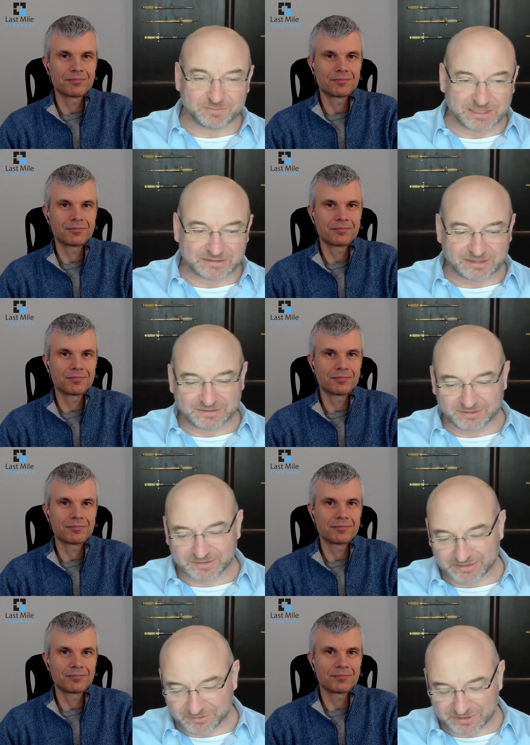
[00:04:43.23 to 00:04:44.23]
Speaker 1: of Monday, so I
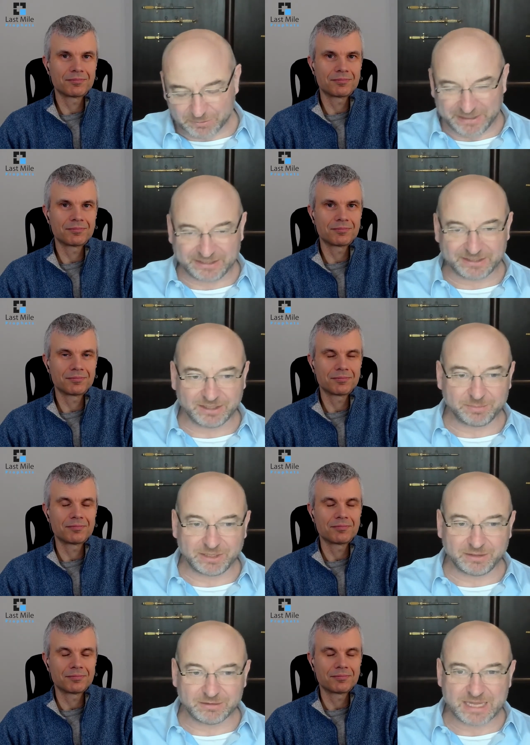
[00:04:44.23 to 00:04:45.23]
was, I was still panicking a
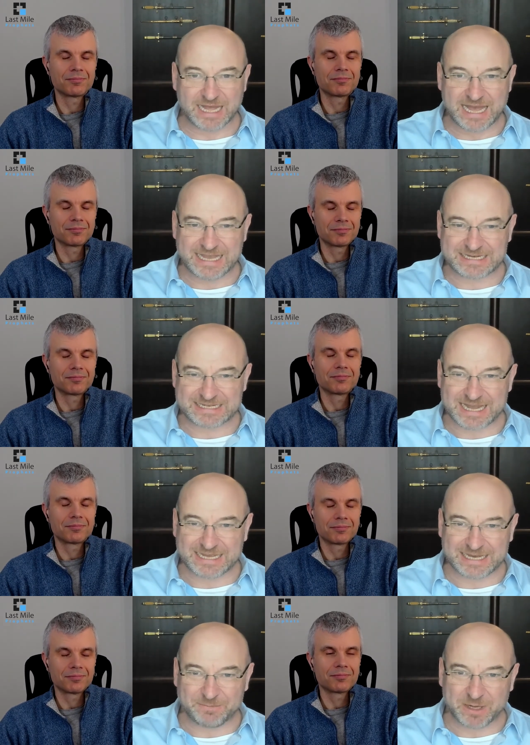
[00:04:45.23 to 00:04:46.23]
bit. 8
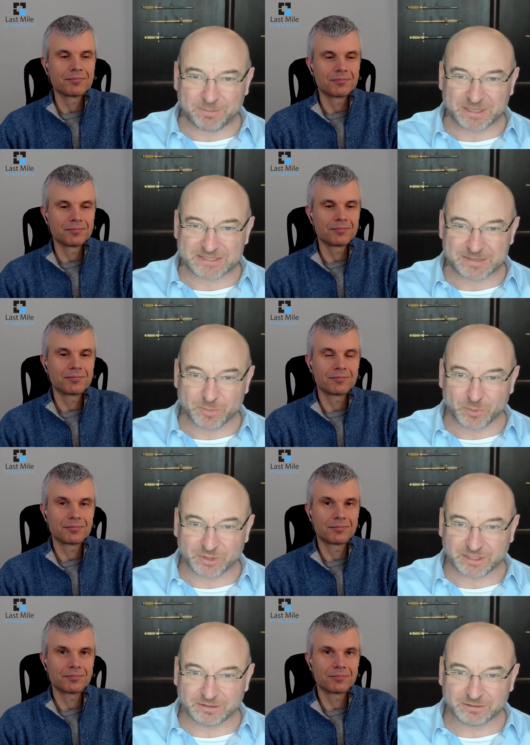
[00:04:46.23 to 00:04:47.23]
a.m. Monday
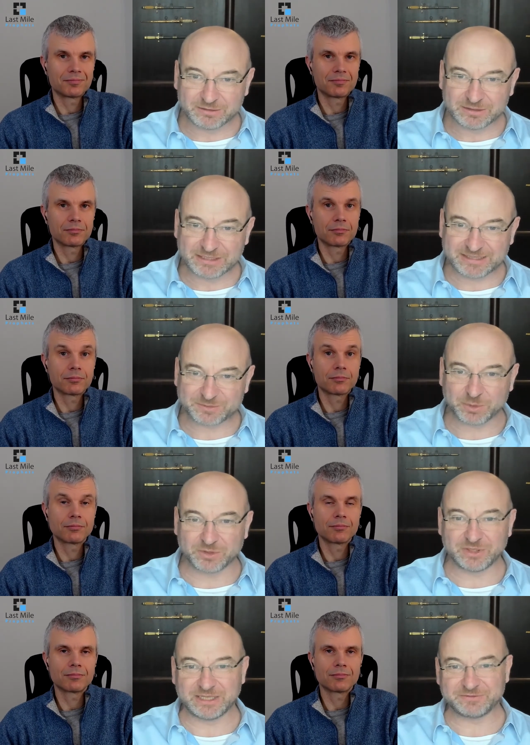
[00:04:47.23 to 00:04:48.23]
morning, guess what
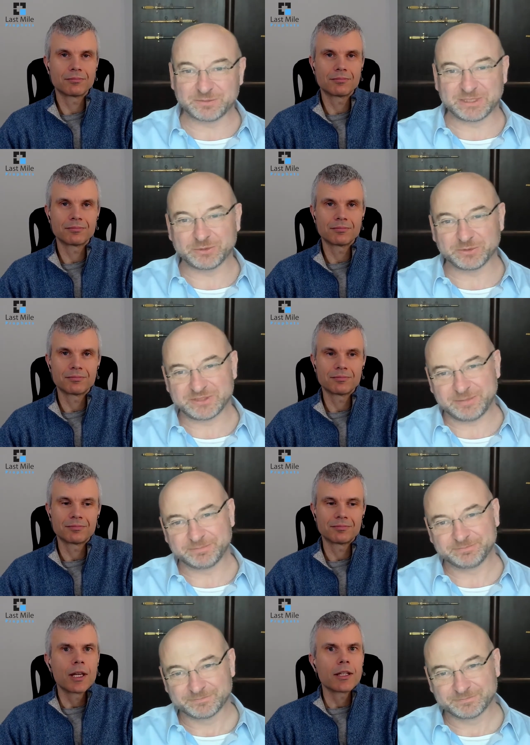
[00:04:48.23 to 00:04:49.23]
arrived at my doorstep?
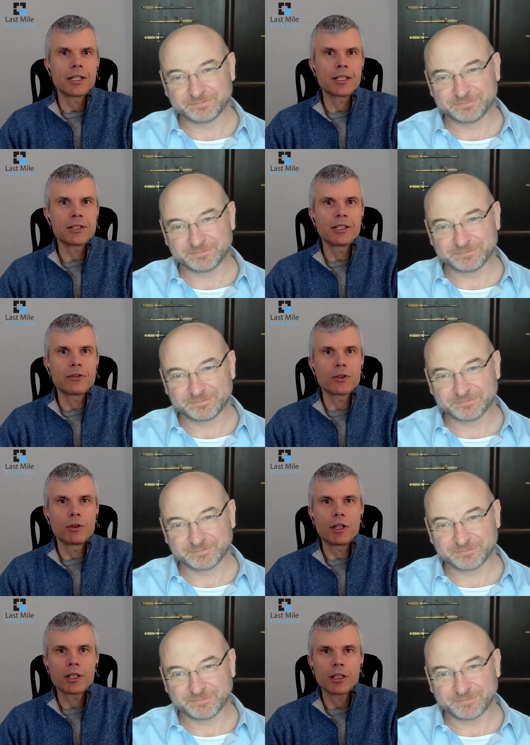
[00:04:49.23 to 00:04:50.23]
Speaker 2: They didn't deliver to a
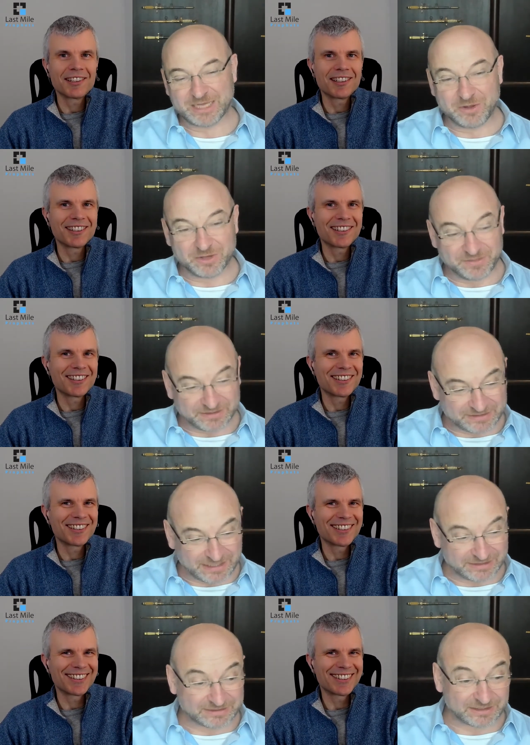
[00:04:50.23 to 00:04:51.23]
locker?
Speaker 1: No, in this
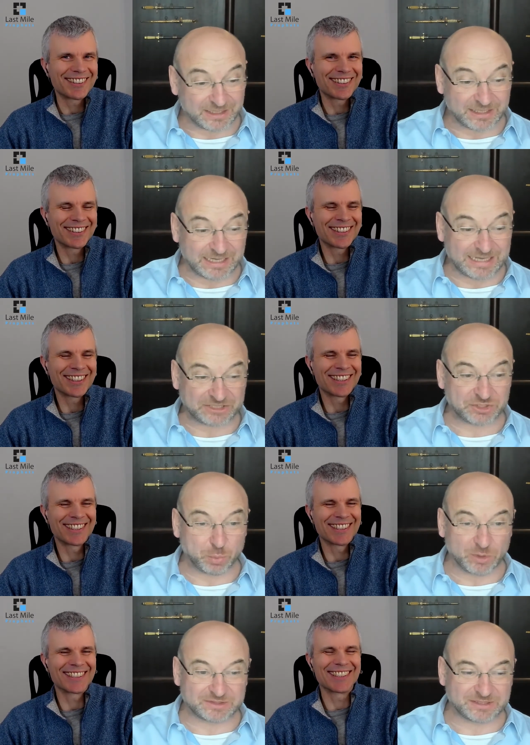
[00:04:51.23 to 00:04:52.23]
case, uh, I actually
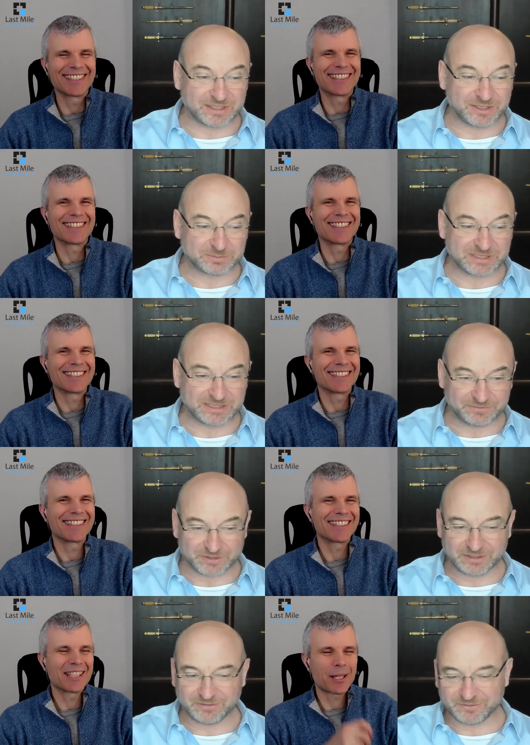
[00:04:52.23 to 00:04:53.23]
wanted a home
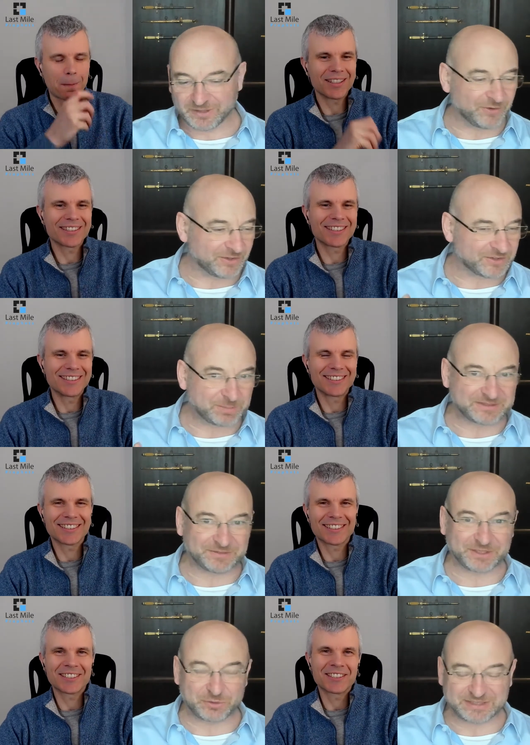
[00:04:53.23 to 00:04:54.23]
delivery for
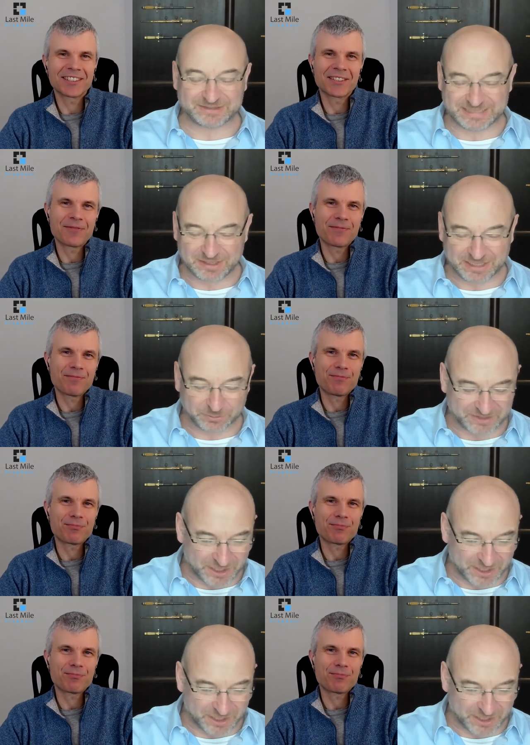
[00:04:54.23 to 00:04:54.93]
specific reasons. A, I was